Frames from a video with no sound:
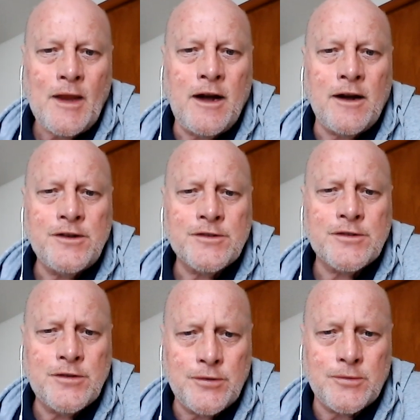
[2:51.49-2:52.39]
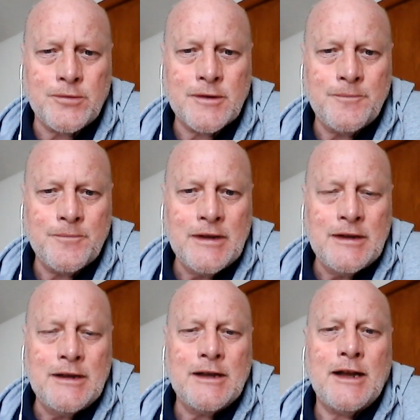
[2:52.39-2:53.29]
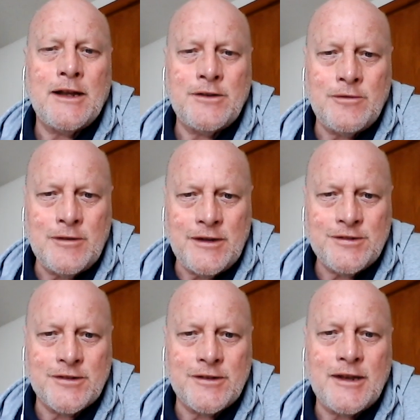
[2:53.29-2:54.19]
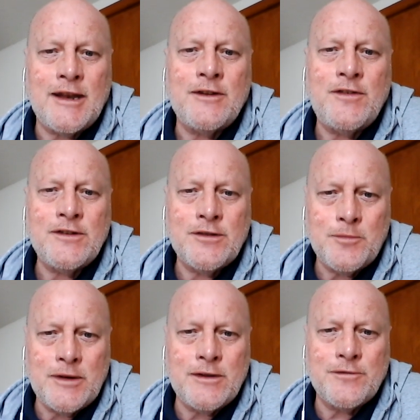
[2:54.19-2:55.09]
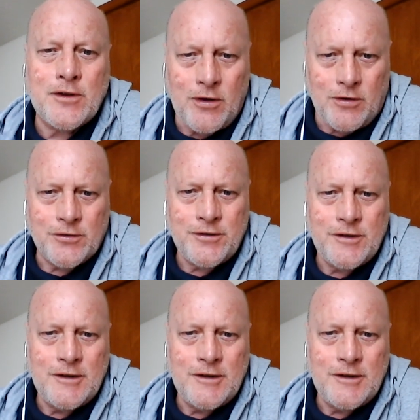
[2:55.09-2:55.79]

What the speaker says: I just talk, and you listen. And if it's the will of God